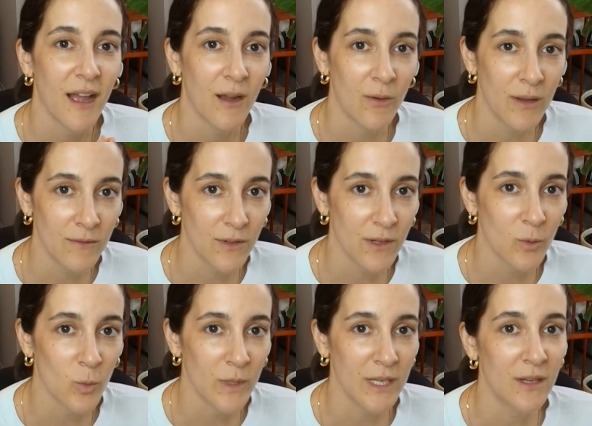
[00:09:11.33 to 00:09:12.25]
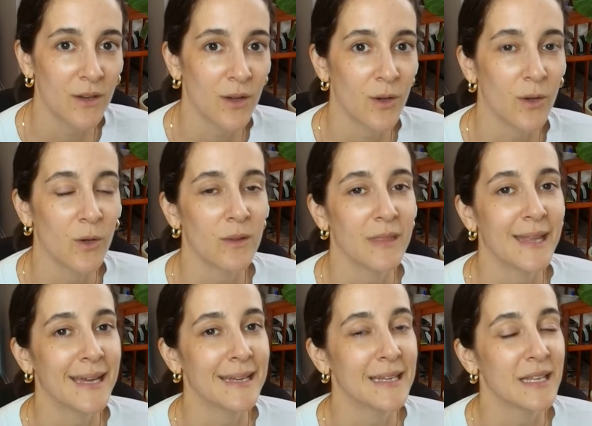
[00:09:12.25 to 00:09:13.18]
However, we know
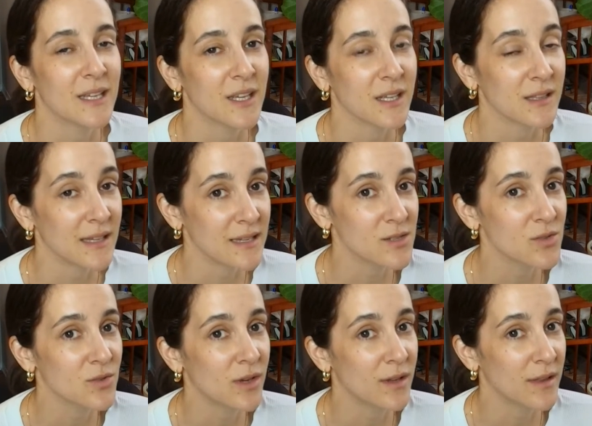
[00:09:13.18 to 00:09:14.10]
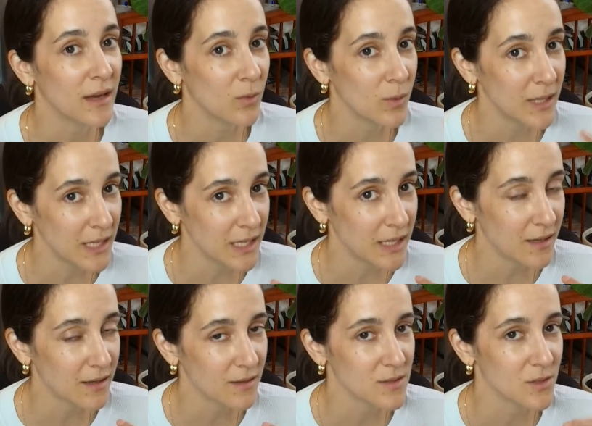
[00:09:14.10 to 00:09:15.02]
that the cholesterol that we
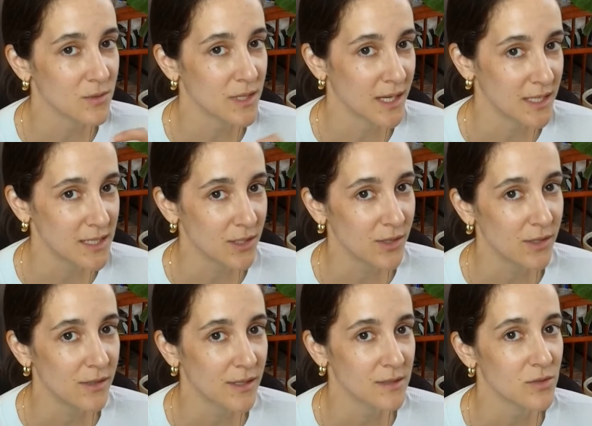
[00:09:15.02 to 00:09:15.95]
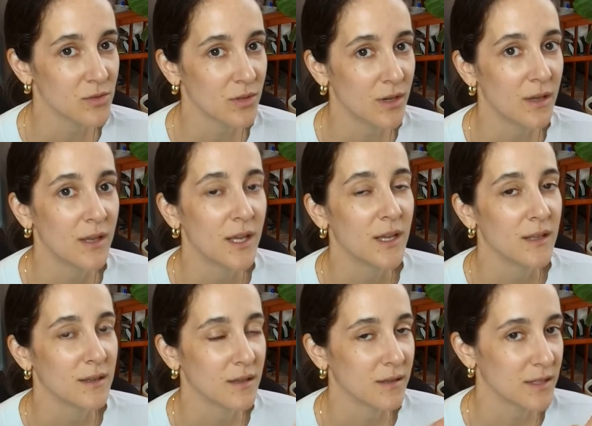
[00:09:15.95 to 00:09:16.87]
eat, so dietary cholesterol,
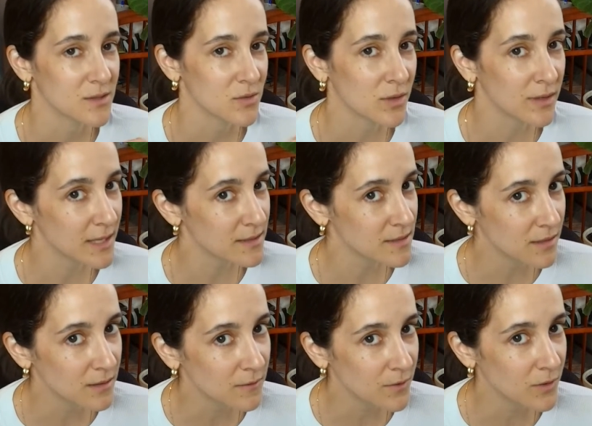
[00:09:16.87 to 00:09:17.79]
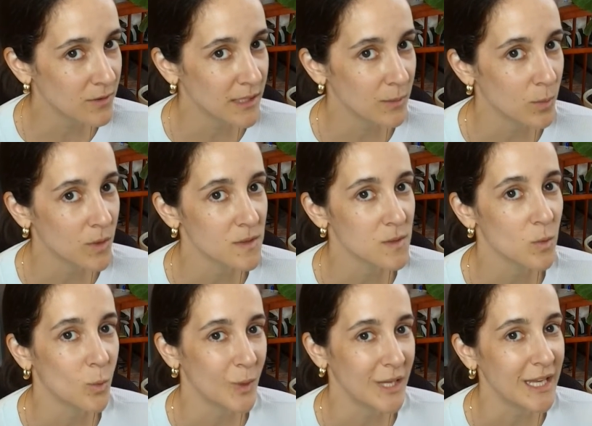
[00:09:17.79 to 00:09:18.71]
the cholesterol that's on the food
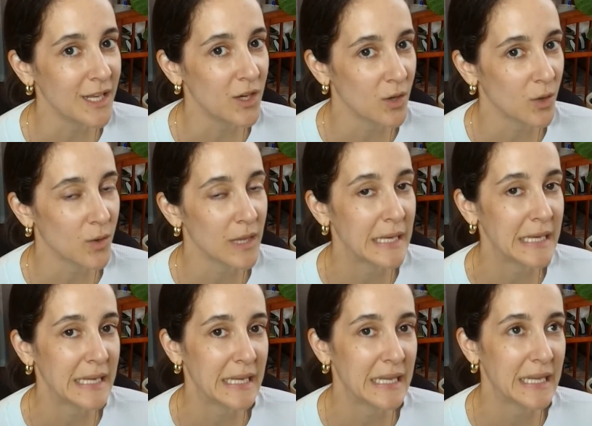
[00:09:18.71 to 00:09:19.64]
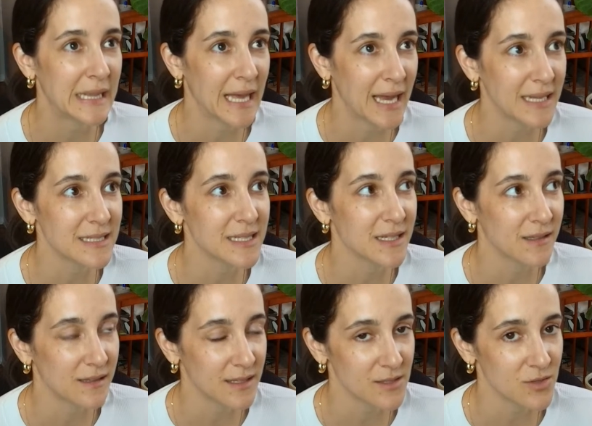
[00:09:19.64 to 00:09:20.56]
labels, we know that that
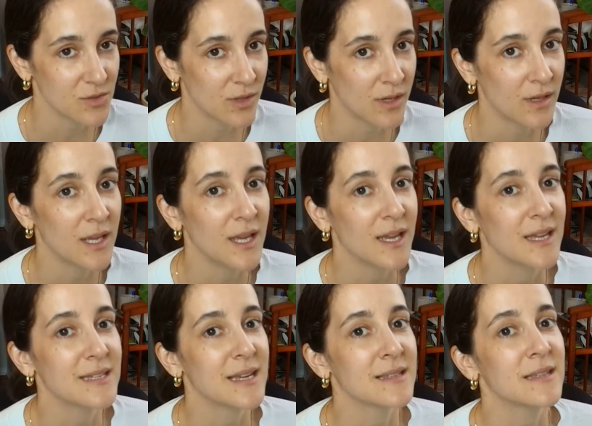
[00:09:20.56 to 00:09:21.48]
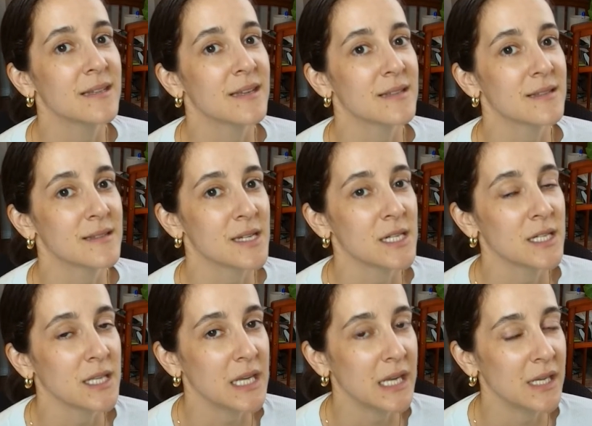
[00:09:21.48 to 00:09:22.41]
cholesterol doesn't
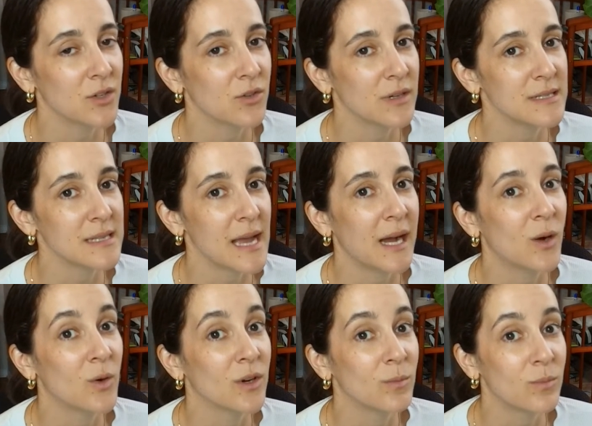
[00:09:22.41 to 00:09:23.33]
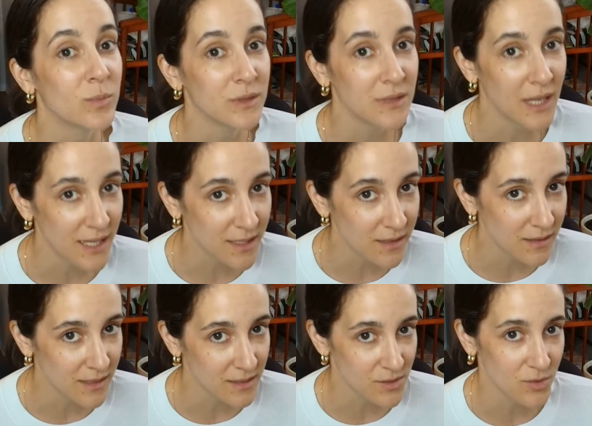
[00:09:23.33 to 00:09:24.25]
necessarily increase our blood
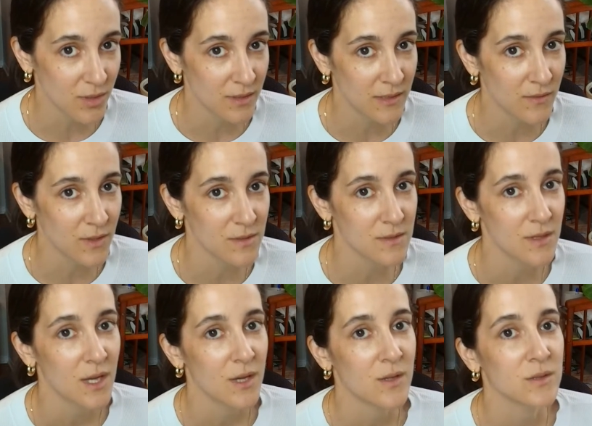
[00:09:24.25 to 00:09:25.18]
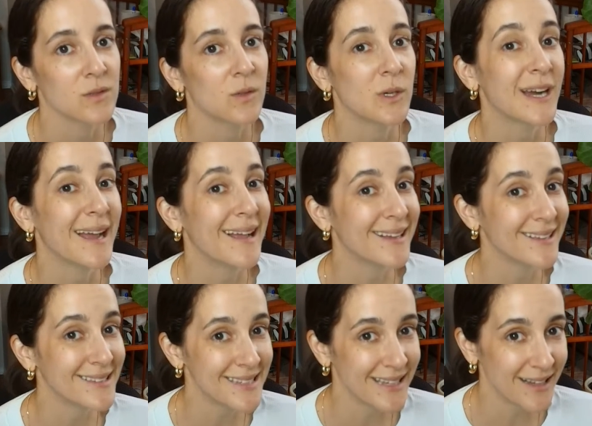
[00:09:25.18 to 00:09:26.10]
cholesterol levels, so our
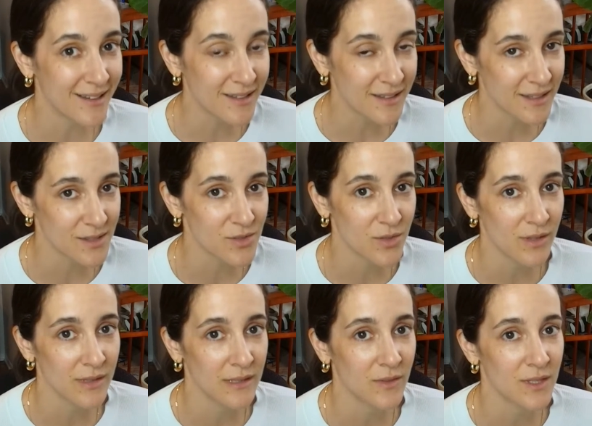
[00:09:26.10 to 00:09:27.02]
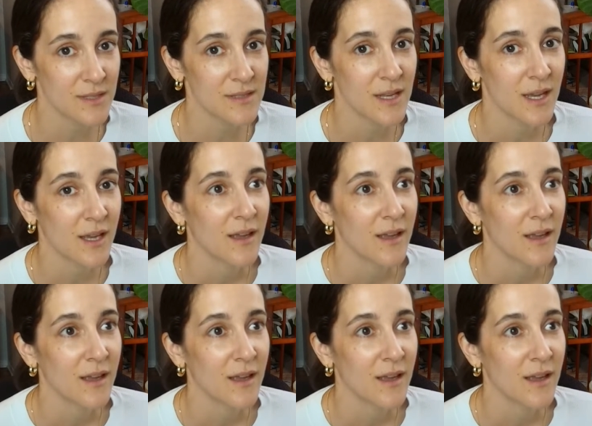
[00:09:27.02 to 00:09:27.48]
LDL cholesterol levels.